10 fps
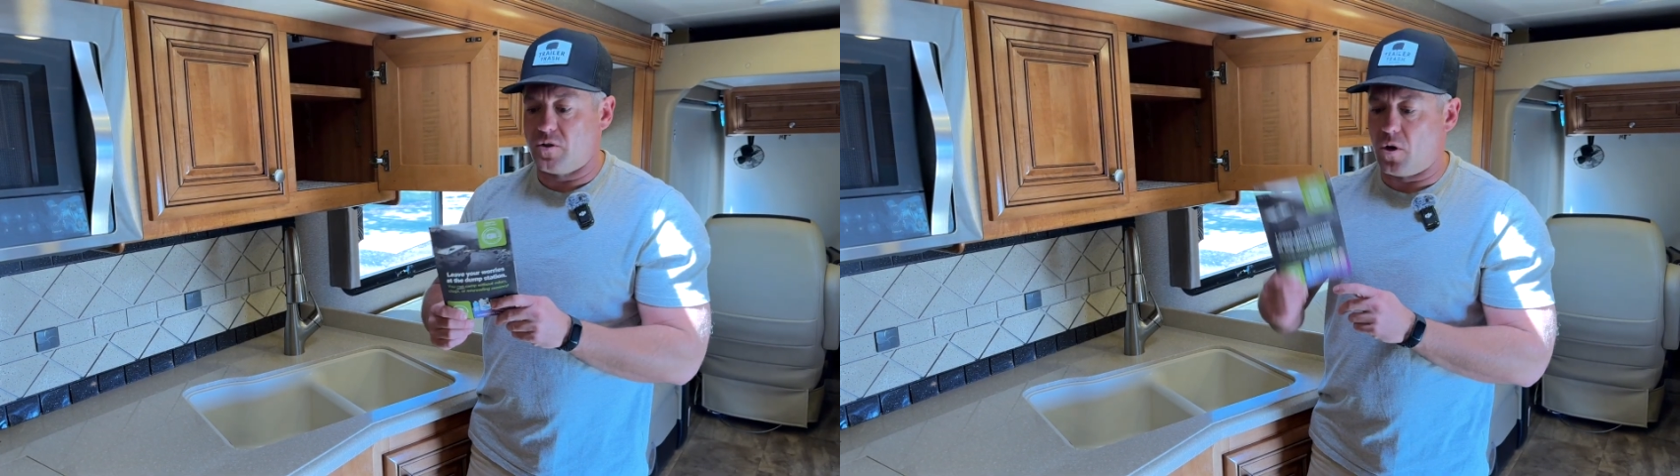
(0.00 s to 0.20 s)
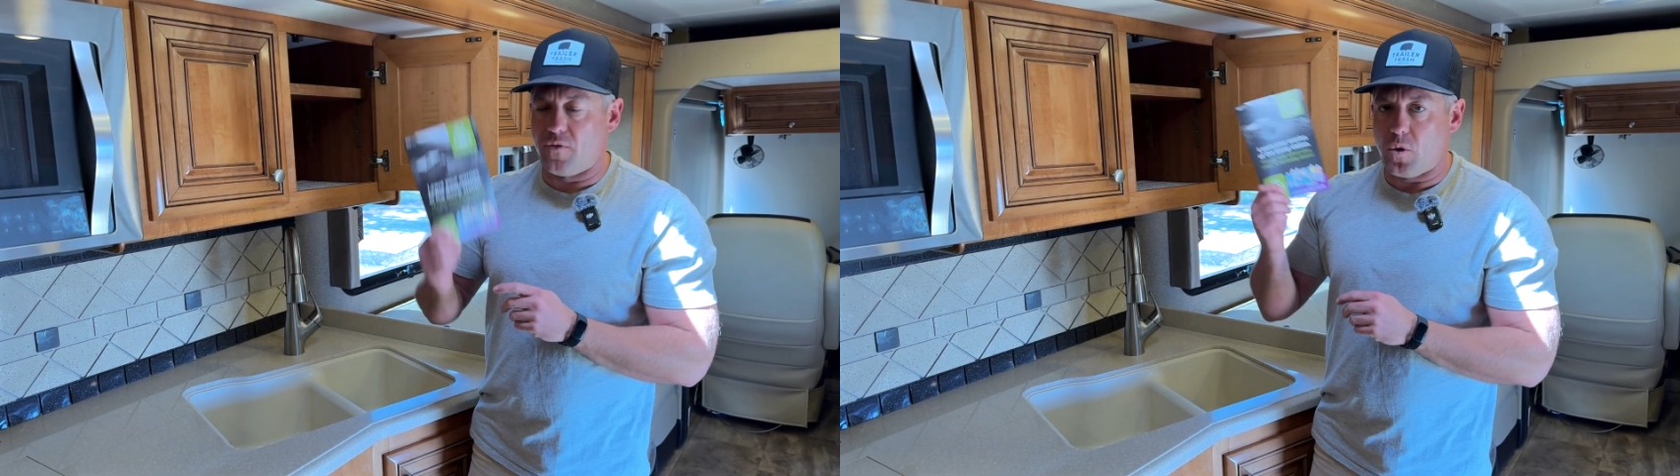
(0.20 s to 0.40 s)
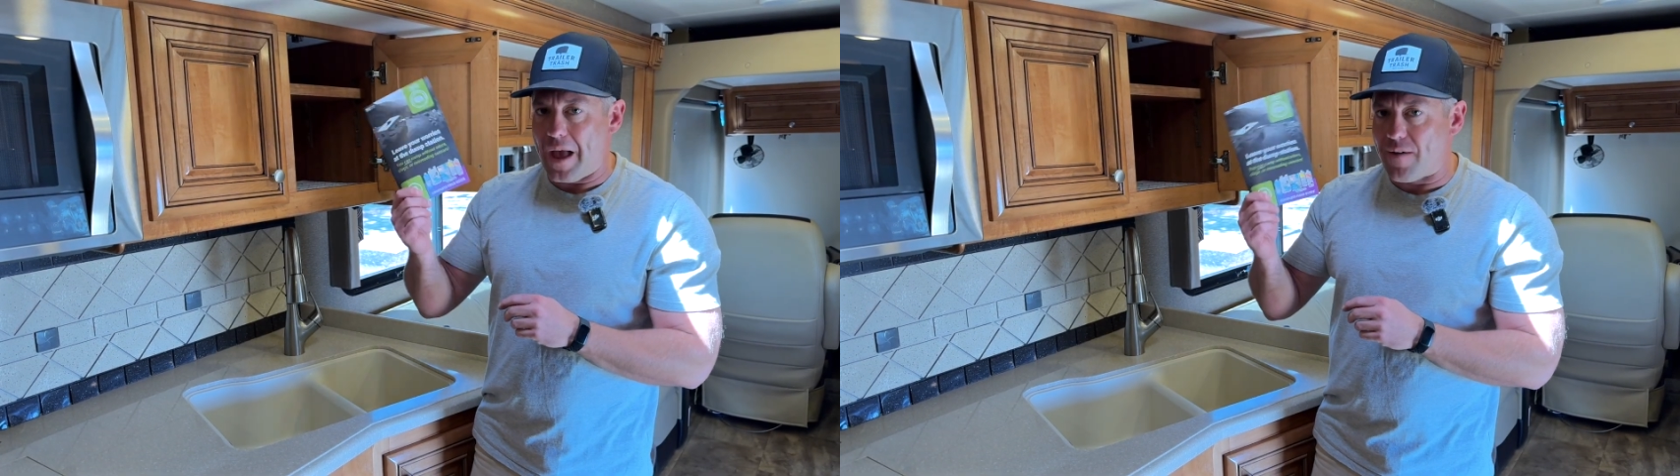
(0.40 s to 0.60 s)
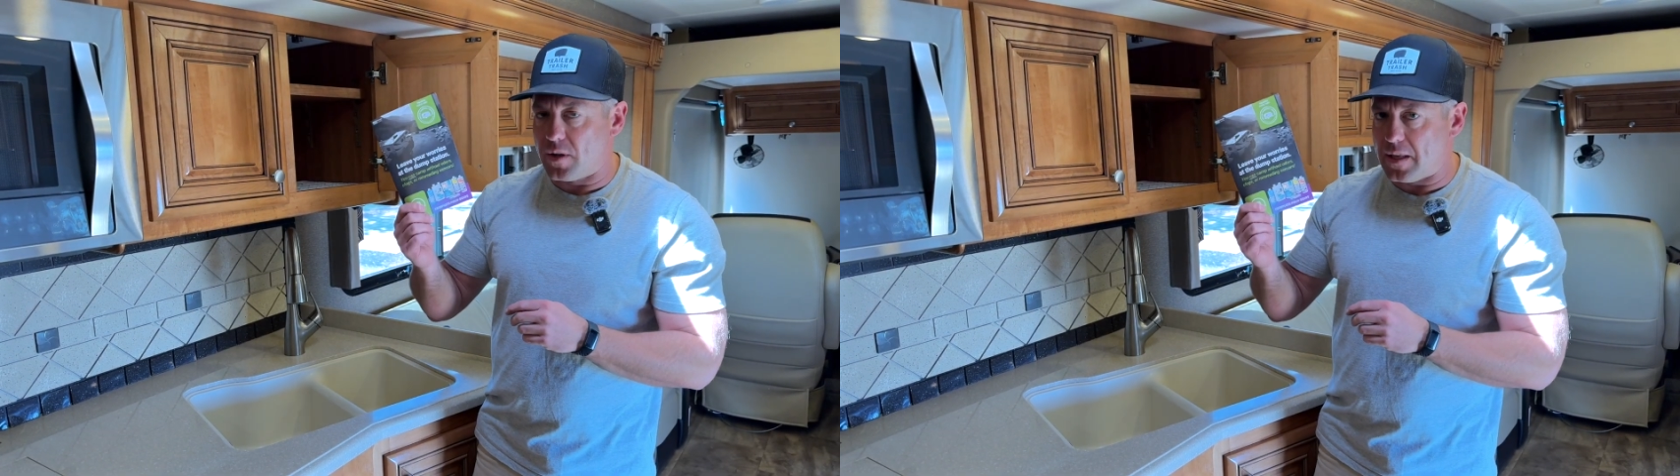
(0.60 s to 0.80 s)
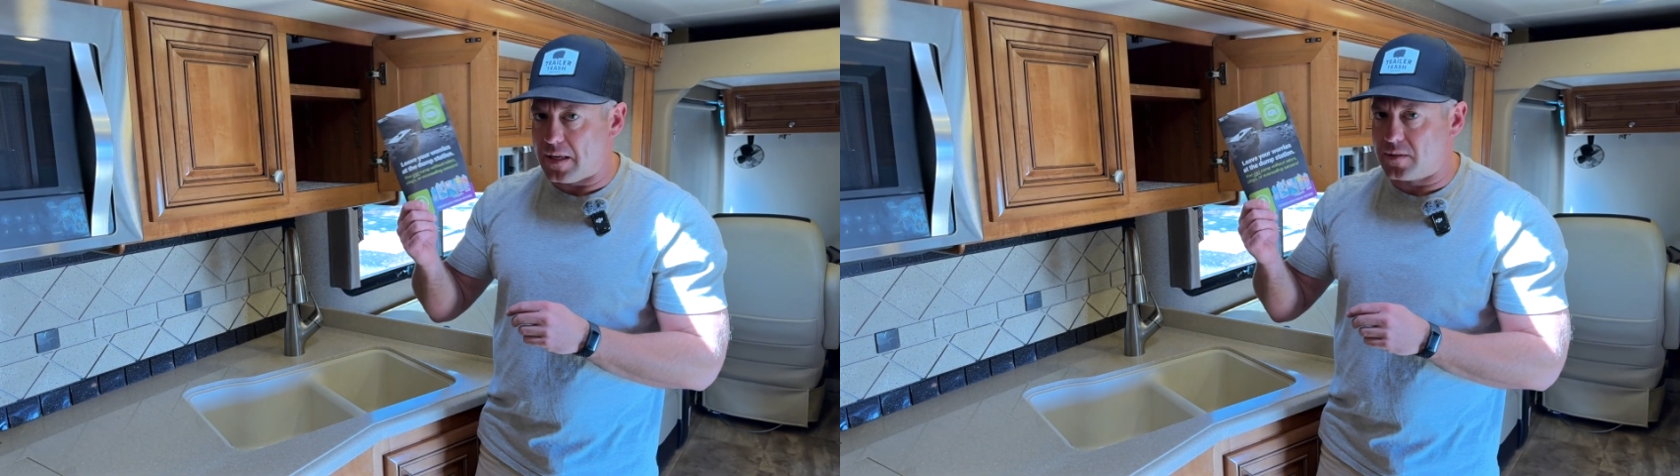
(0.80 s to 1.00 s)
So if you have
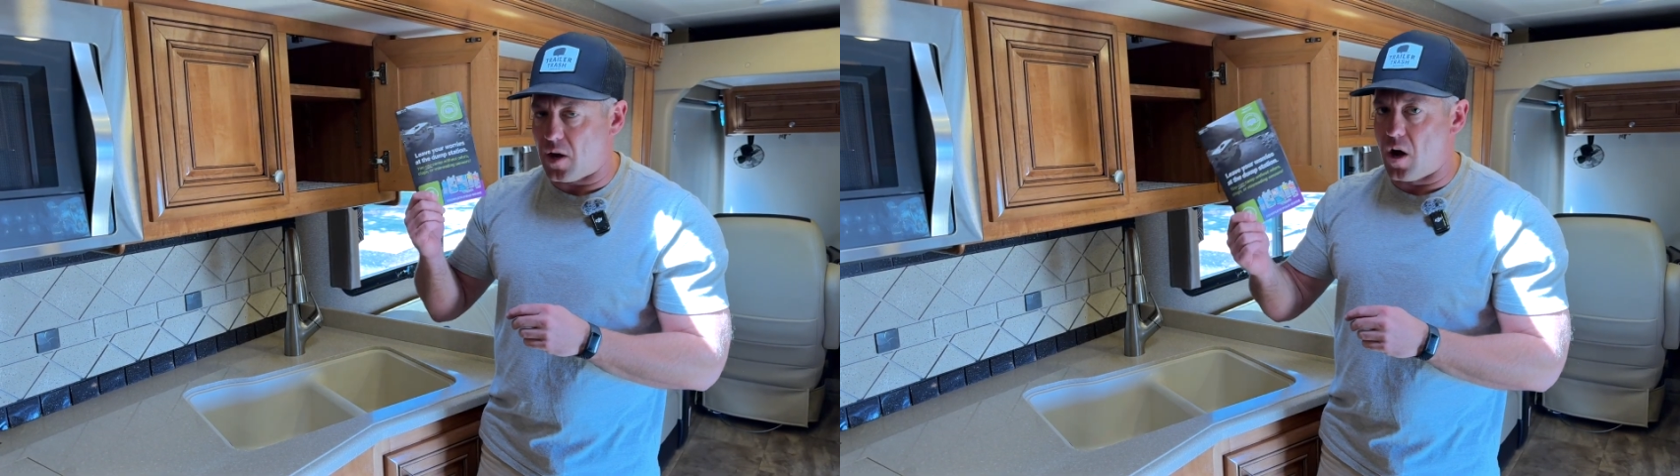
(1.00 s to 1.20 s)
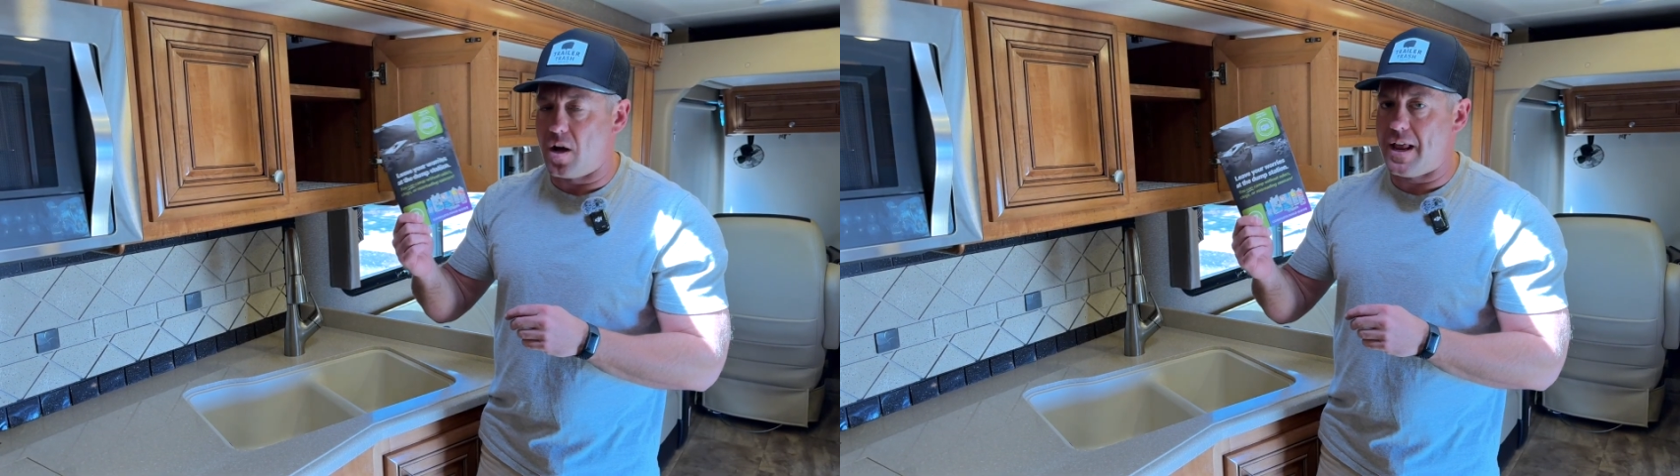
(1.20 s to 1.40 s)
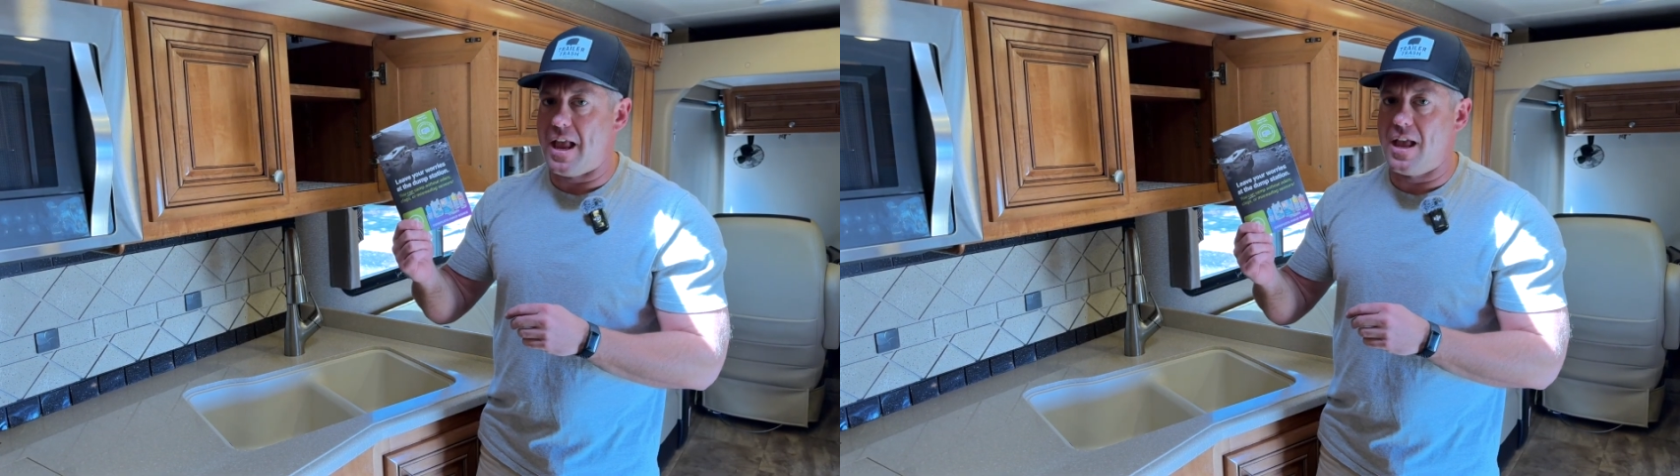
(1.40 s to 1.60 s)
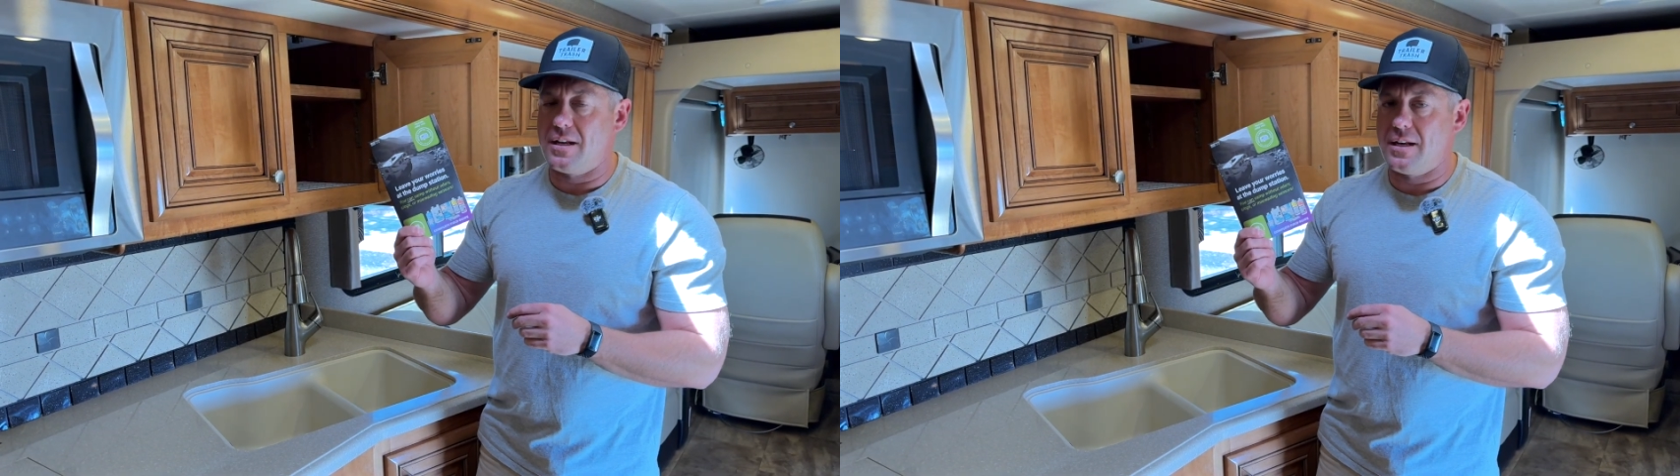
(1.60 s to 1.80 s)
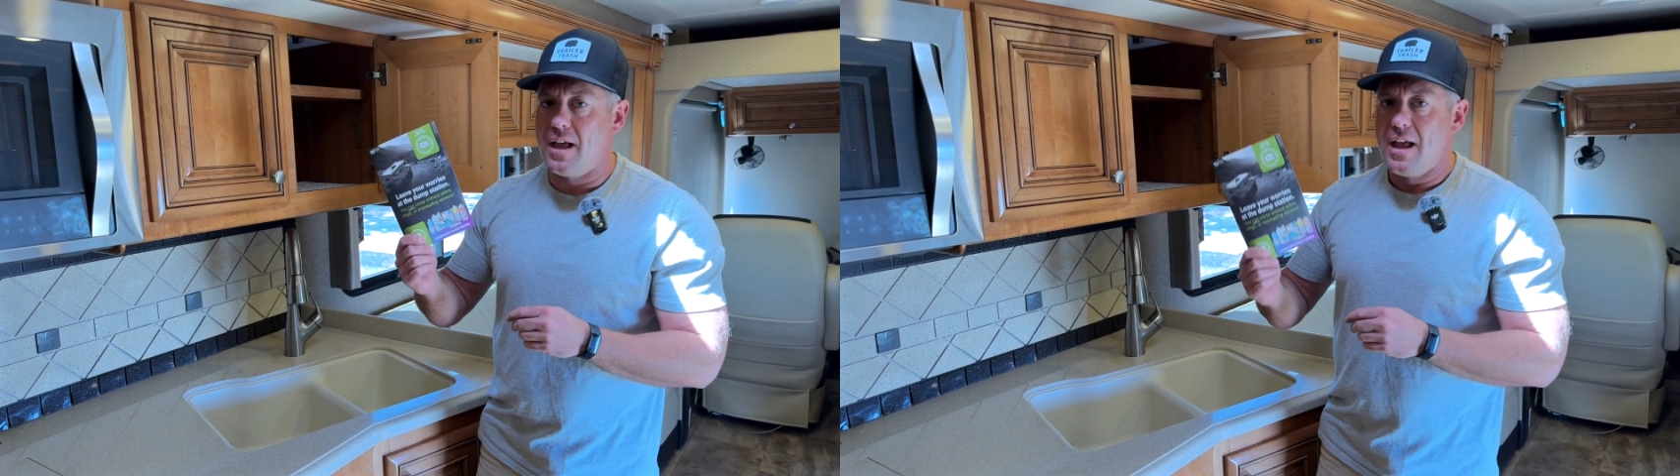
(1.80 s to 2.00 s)
one of these on
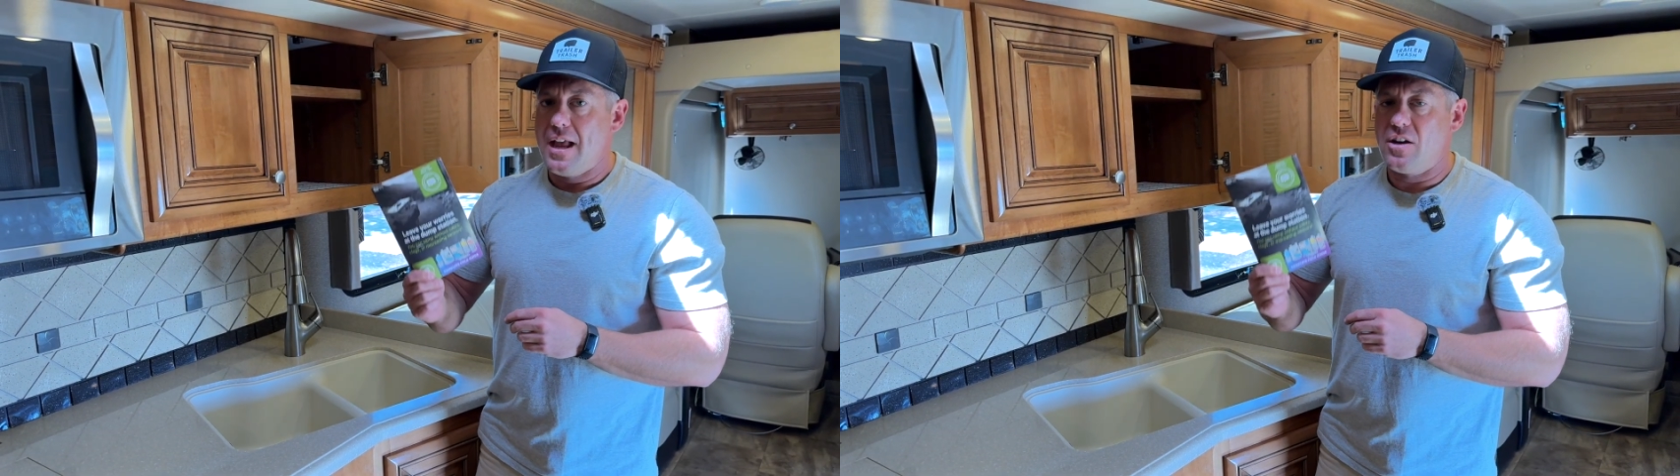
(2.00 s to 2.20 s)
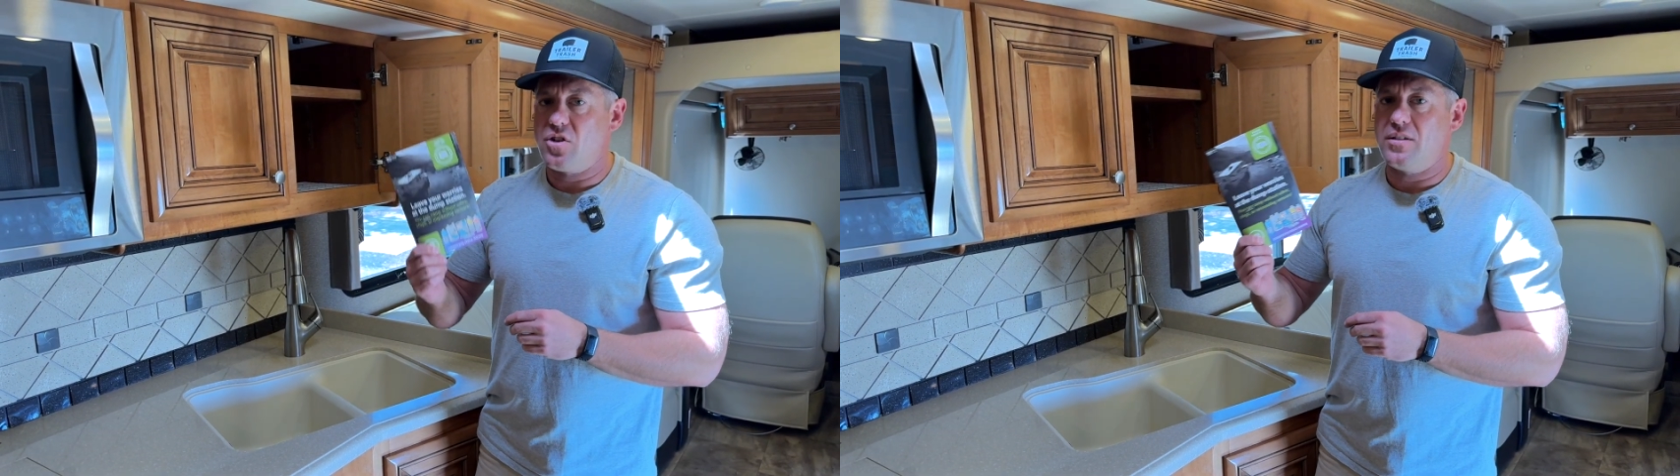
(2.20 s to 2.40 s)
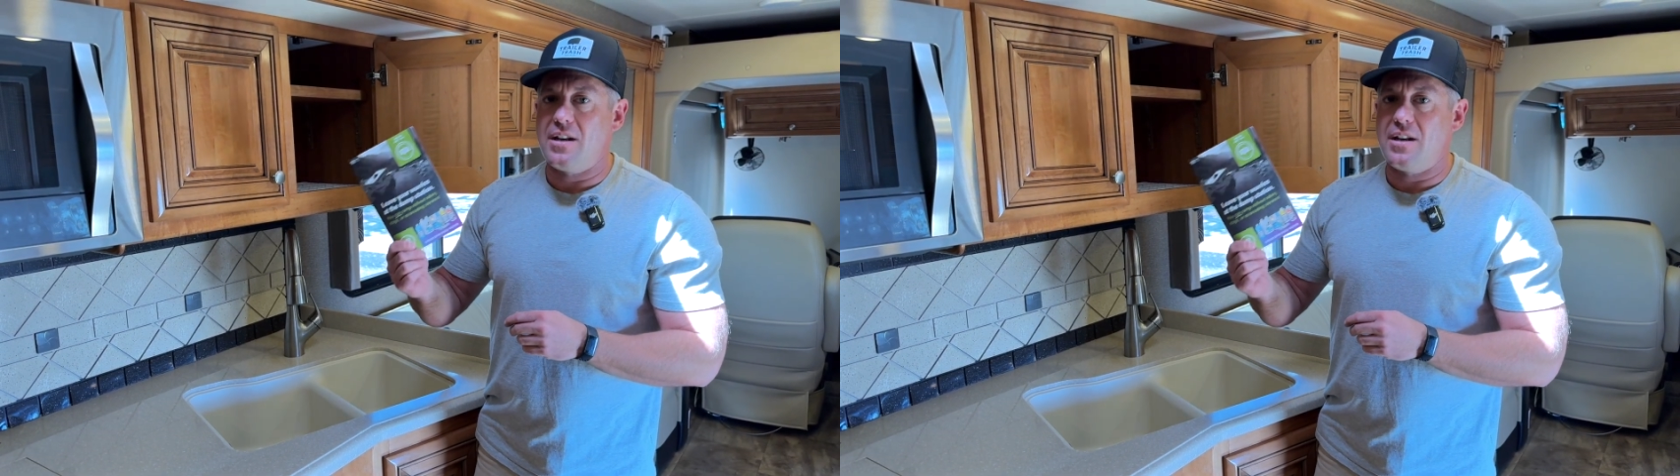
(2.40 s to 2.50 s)
hand, it's just a